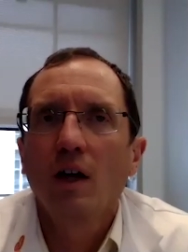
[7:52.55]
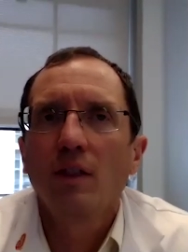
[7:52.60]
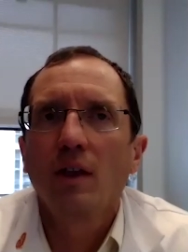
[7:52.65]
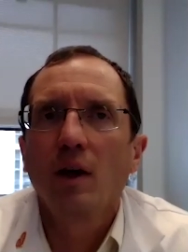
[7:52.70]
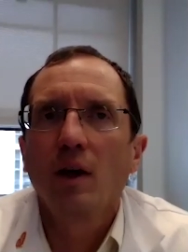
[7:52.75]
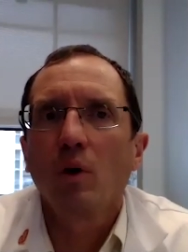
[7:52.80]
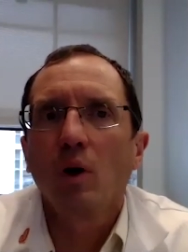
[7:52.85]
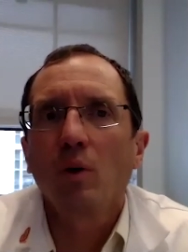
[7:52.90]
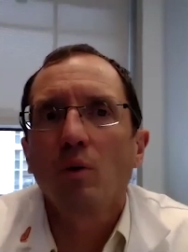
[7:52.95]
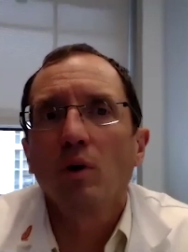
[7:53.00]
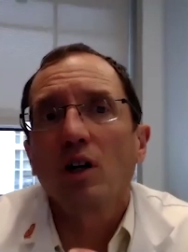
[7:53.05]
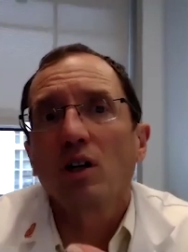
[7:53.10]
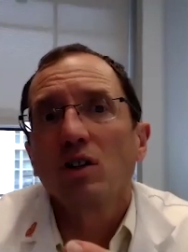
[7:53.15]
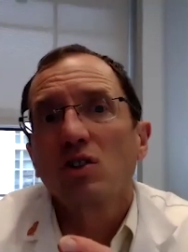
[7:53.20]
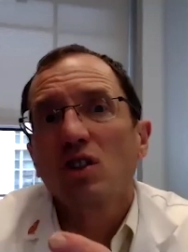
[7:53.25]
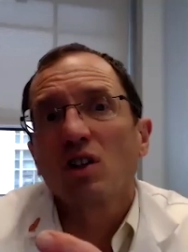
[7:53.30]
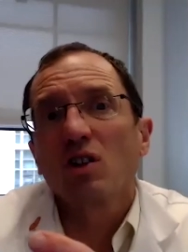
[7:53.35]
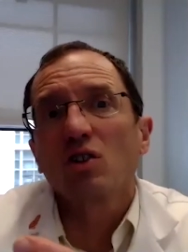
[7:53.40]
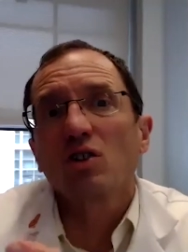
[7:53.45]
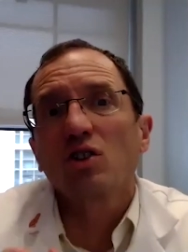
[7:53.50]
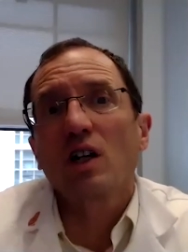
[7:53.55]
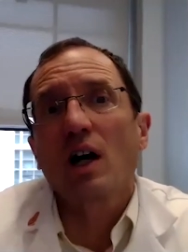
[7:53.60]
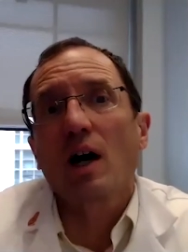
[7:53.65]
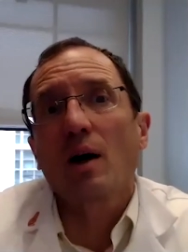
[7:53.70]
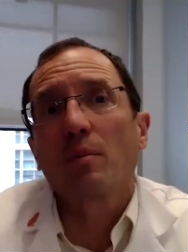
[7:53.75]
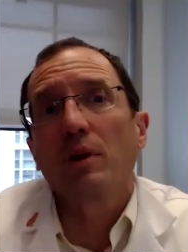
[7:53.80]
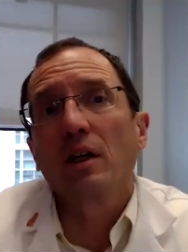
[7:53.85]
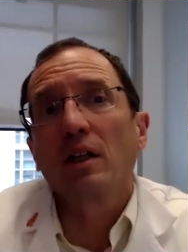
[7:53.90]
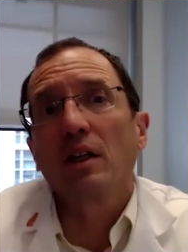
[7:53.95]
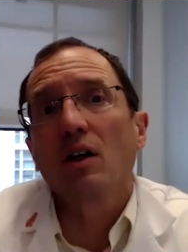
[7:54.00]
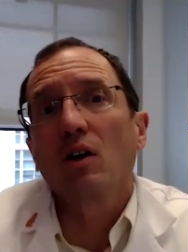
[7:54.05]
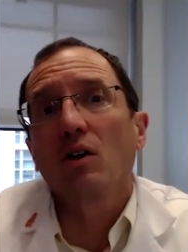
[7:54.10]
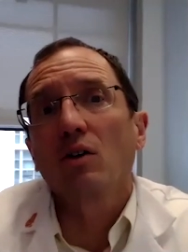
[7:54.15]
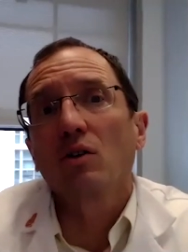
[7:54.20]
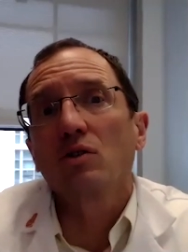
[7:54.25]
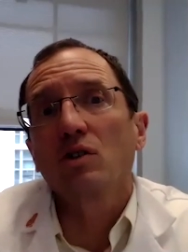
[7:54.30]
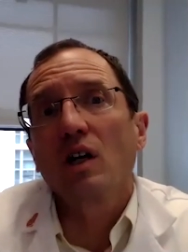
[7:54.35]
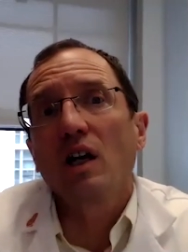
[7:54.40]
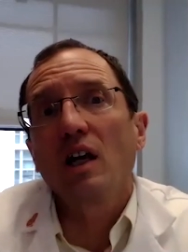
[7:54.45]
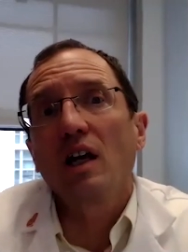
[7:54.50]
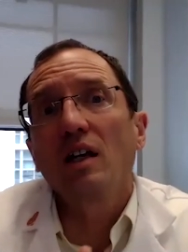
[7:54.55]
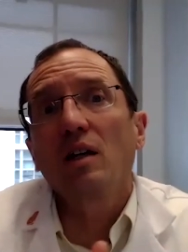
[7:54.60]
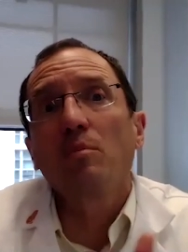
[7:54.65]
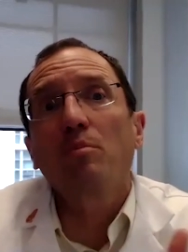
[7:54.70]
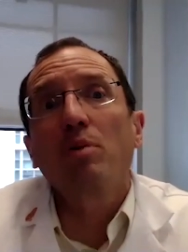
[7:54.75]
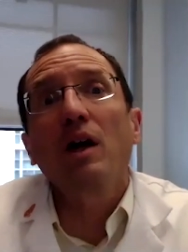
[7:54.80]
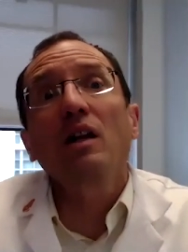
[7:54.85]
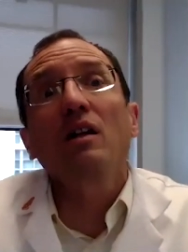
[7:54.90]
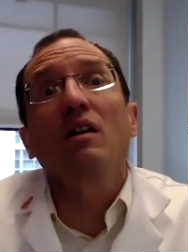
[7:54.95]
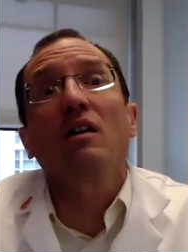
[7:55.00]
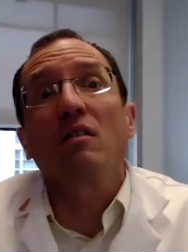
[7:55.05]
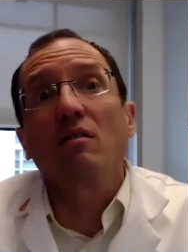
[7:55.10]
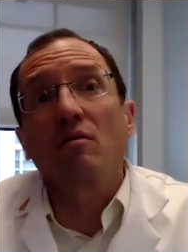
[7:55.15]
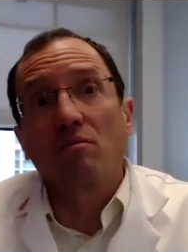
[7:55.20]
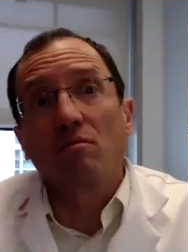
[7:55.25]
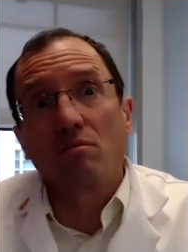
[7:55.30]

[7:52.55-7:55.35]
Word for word: that we and would consider stopping those independent